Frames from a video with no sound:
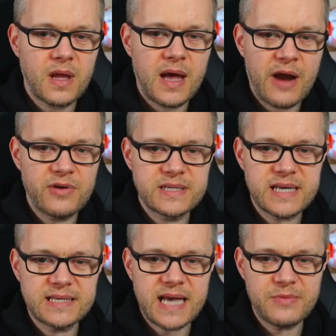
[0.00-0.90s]
Aaron
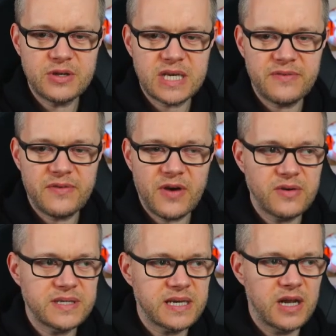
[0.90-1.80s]
says, M U T V
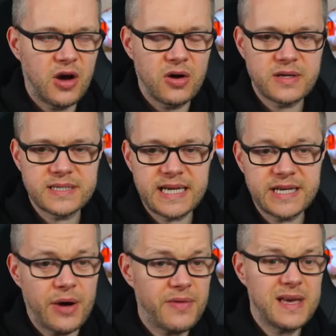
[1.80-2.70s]
focusing a lot on
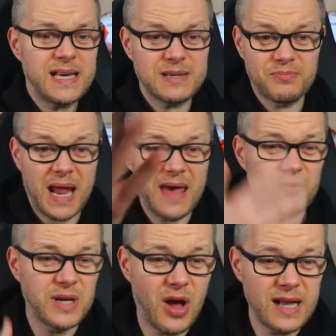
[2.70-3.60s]
Caicedo. I think he's a player that
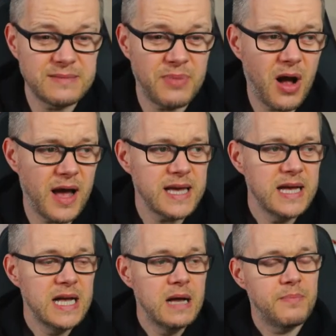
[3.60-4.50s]
we'd like to buy.
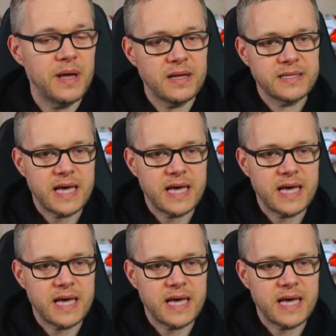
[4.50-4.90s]
But...